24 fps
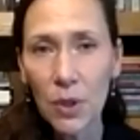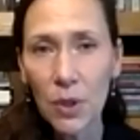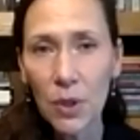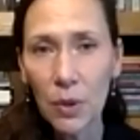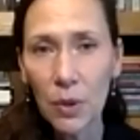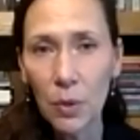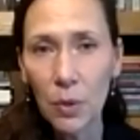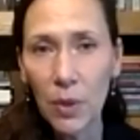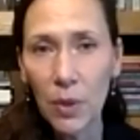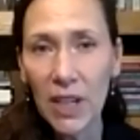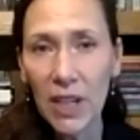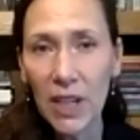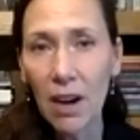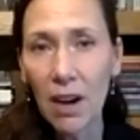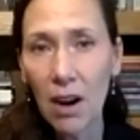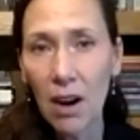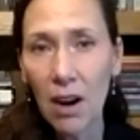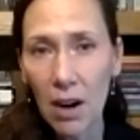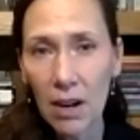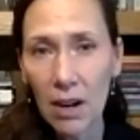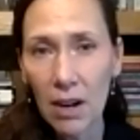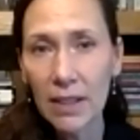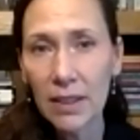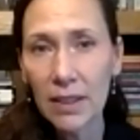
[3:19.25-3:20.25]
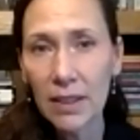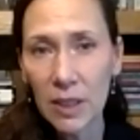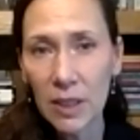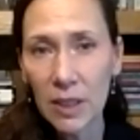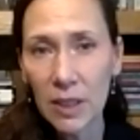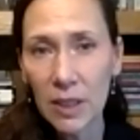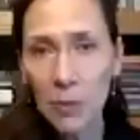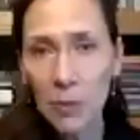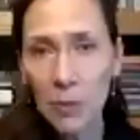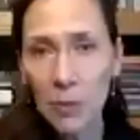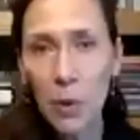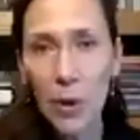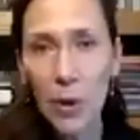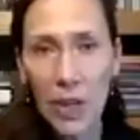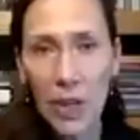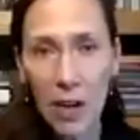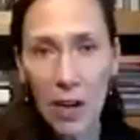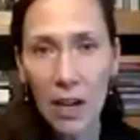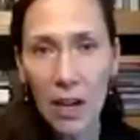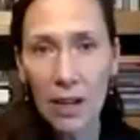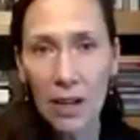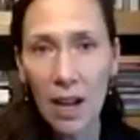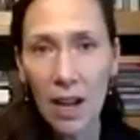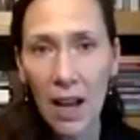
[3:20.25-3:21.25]
So we are at this point
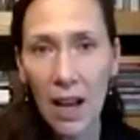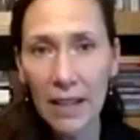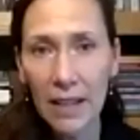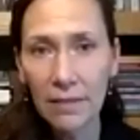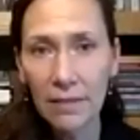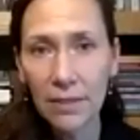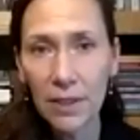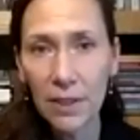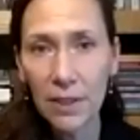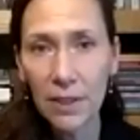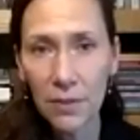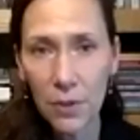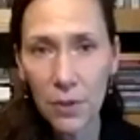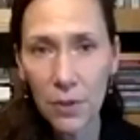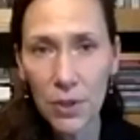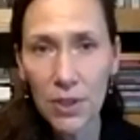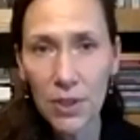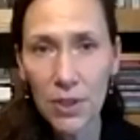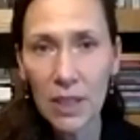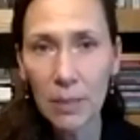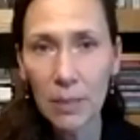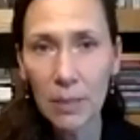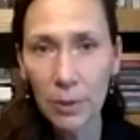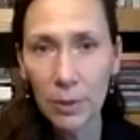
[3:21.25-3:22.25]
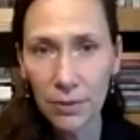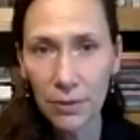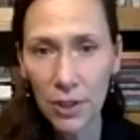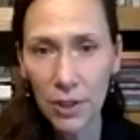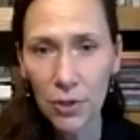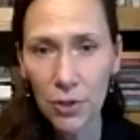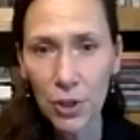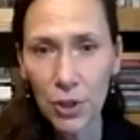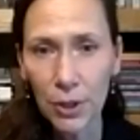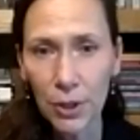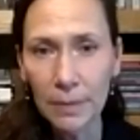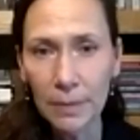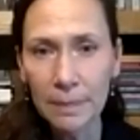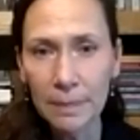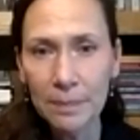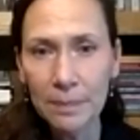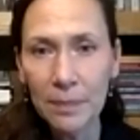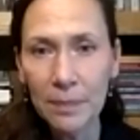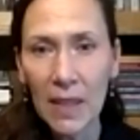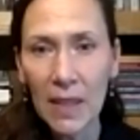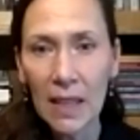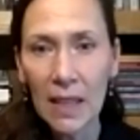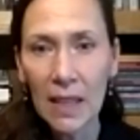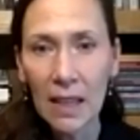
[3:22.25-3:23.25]
online for the foreseeable future.
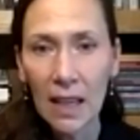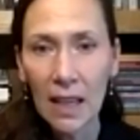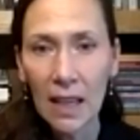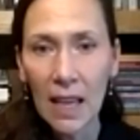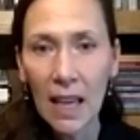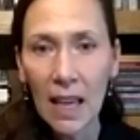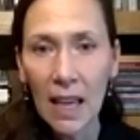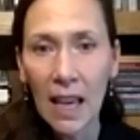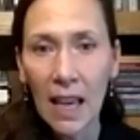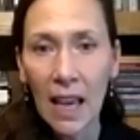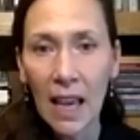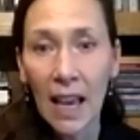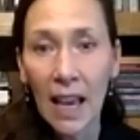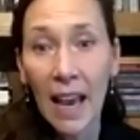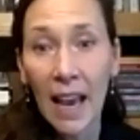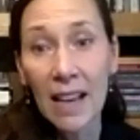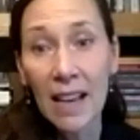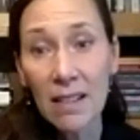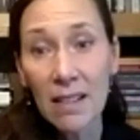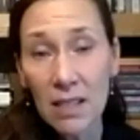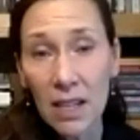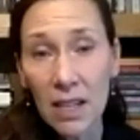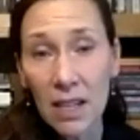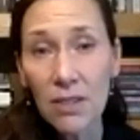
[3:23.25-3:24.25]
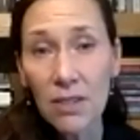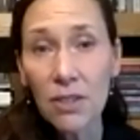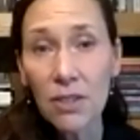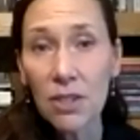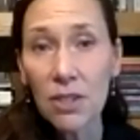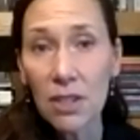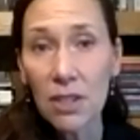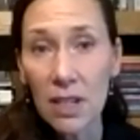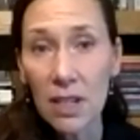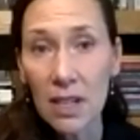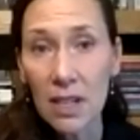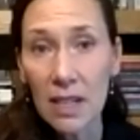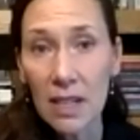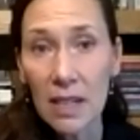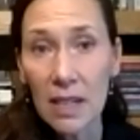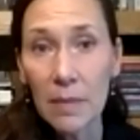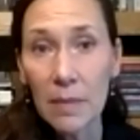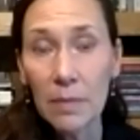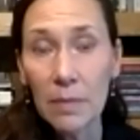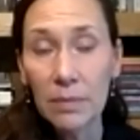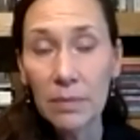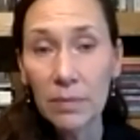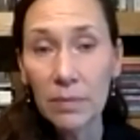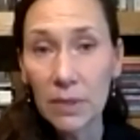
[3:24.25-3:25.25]
As such,
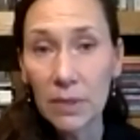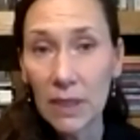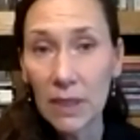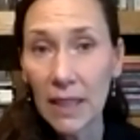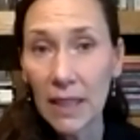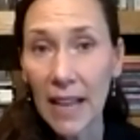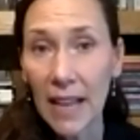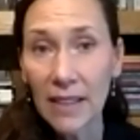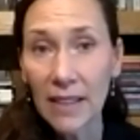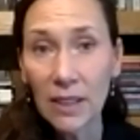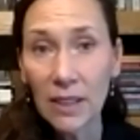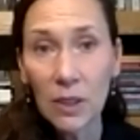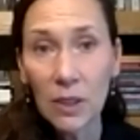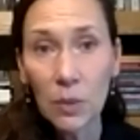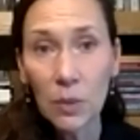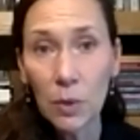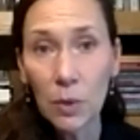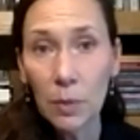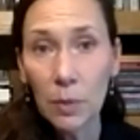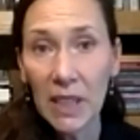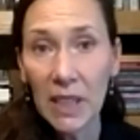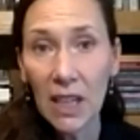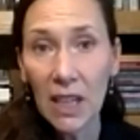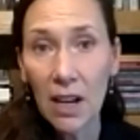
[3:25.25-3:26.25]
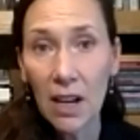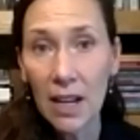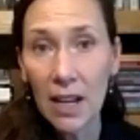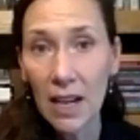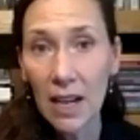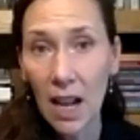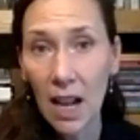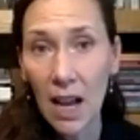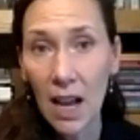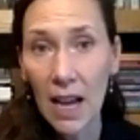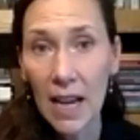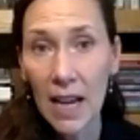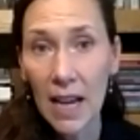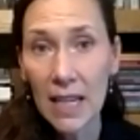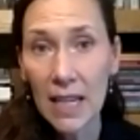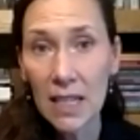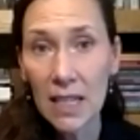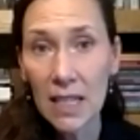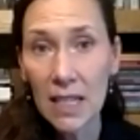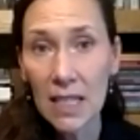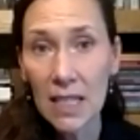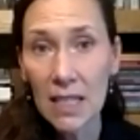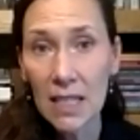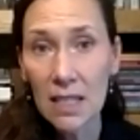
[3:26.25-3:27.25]
um, classes will be
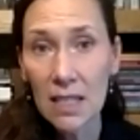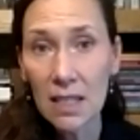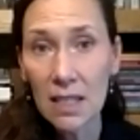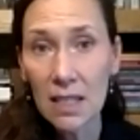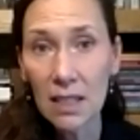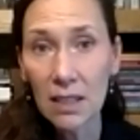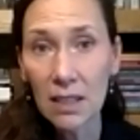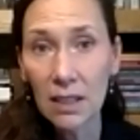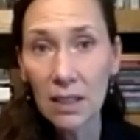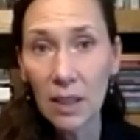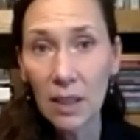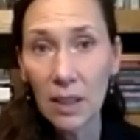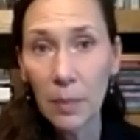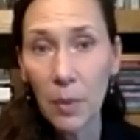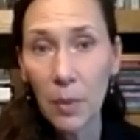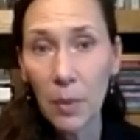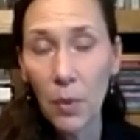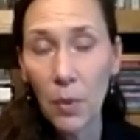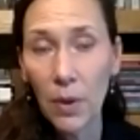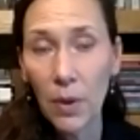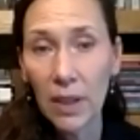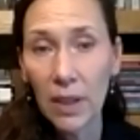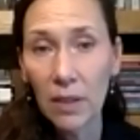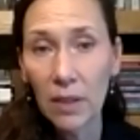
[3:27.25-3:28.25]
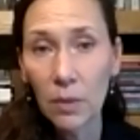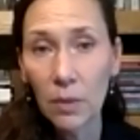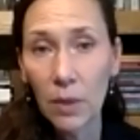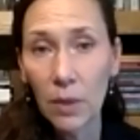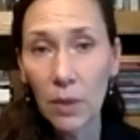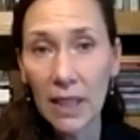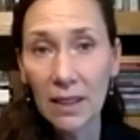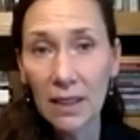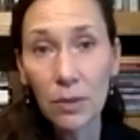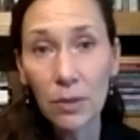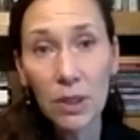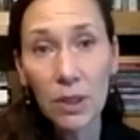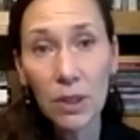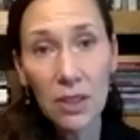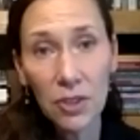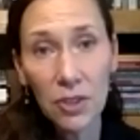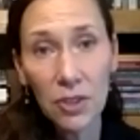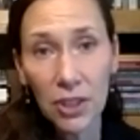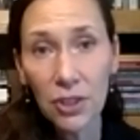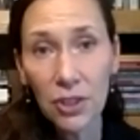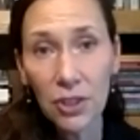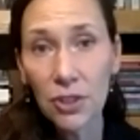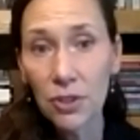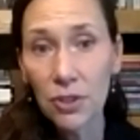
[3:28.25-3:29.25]
online until a point when the
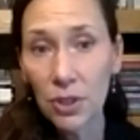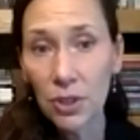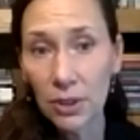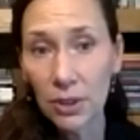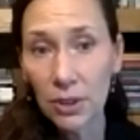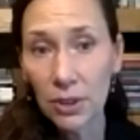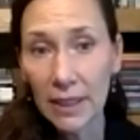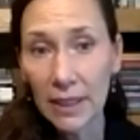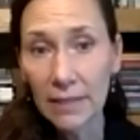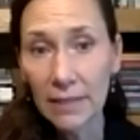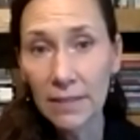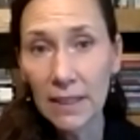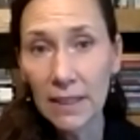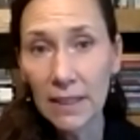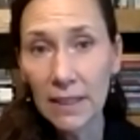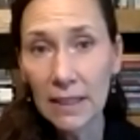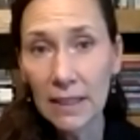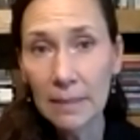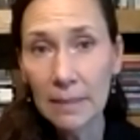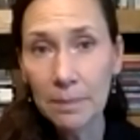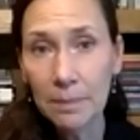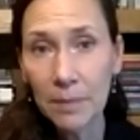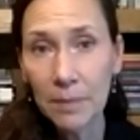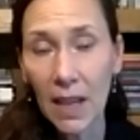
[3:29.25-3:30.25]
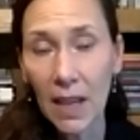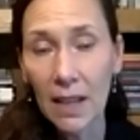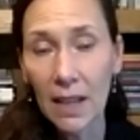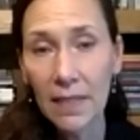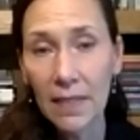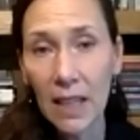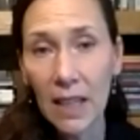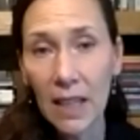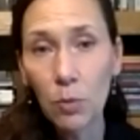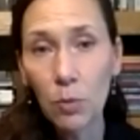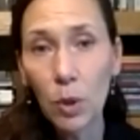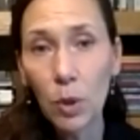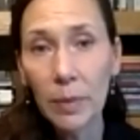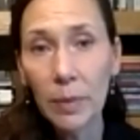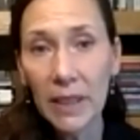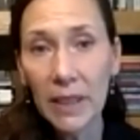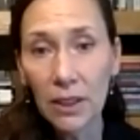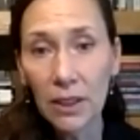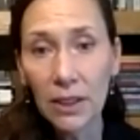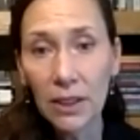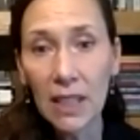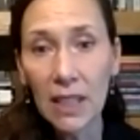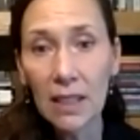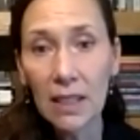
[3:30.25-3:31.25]
restrictions are lifted, and then we'll
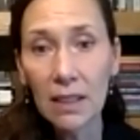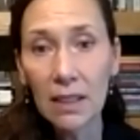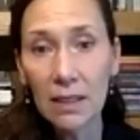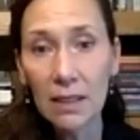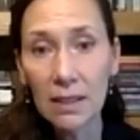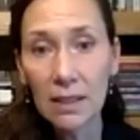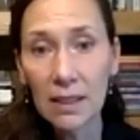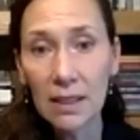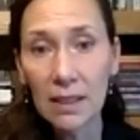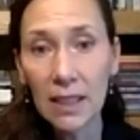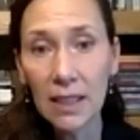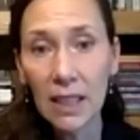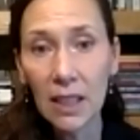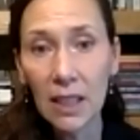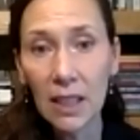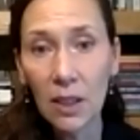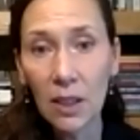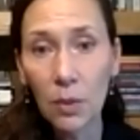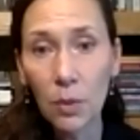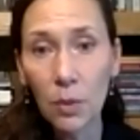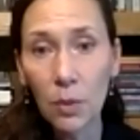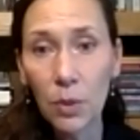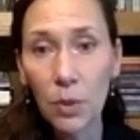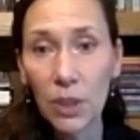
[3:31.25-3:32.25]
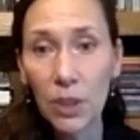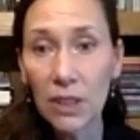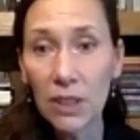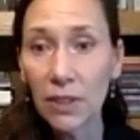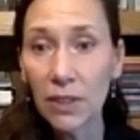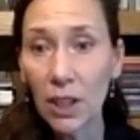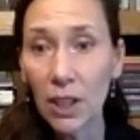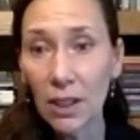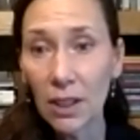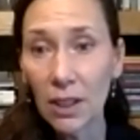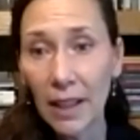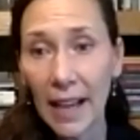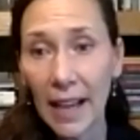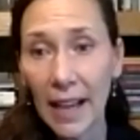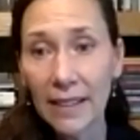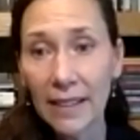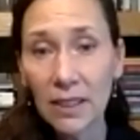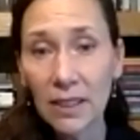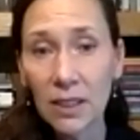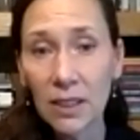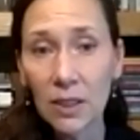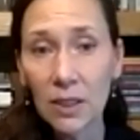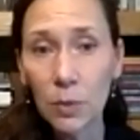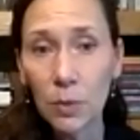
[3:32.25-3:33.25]
be looking to see which of our
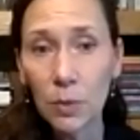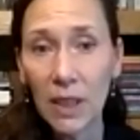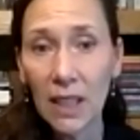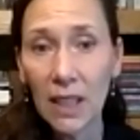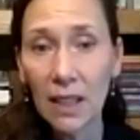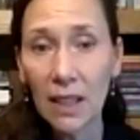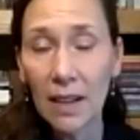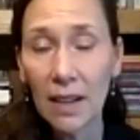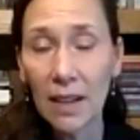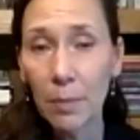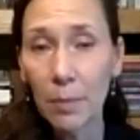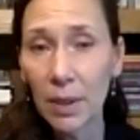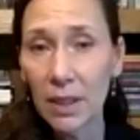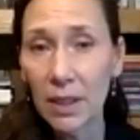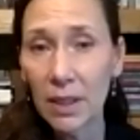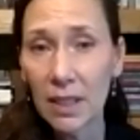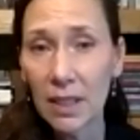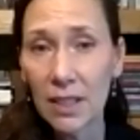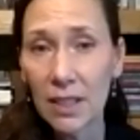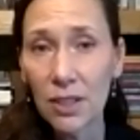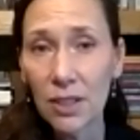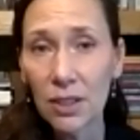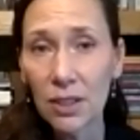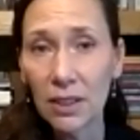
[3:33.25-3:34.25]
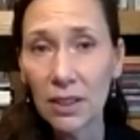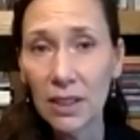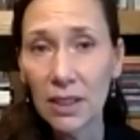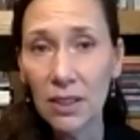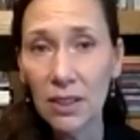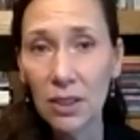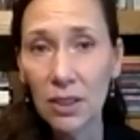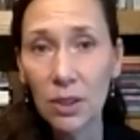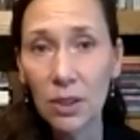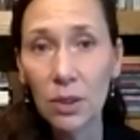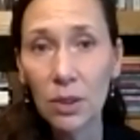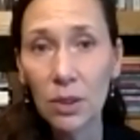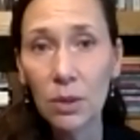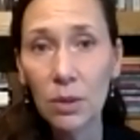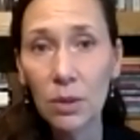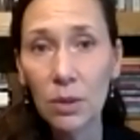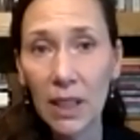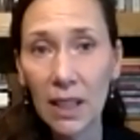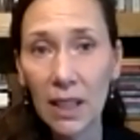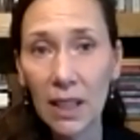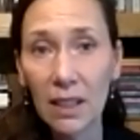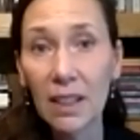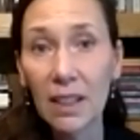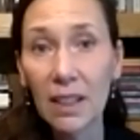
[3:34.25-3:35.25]
classes we can potentially
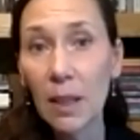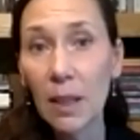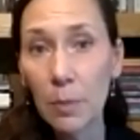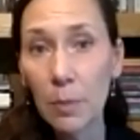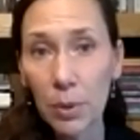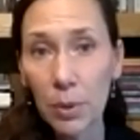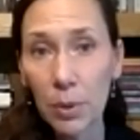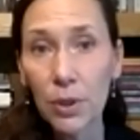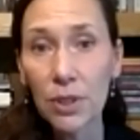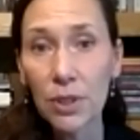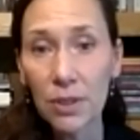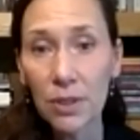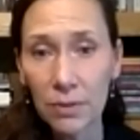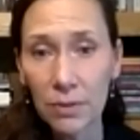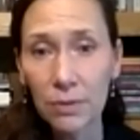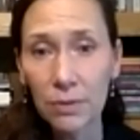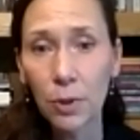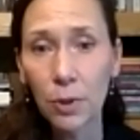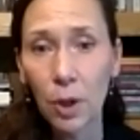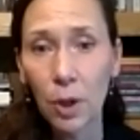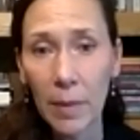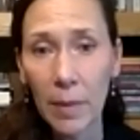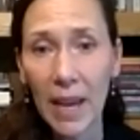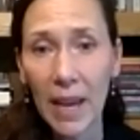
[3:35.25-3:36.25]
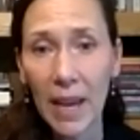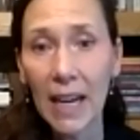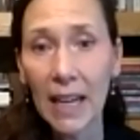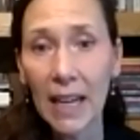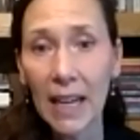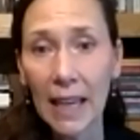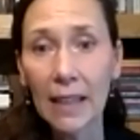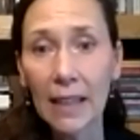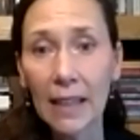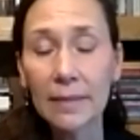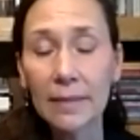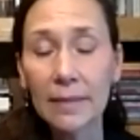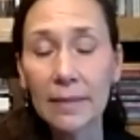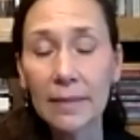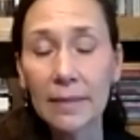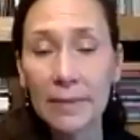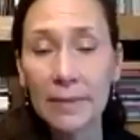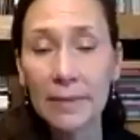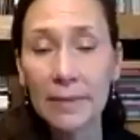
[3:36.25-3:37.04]
do in an in person format again.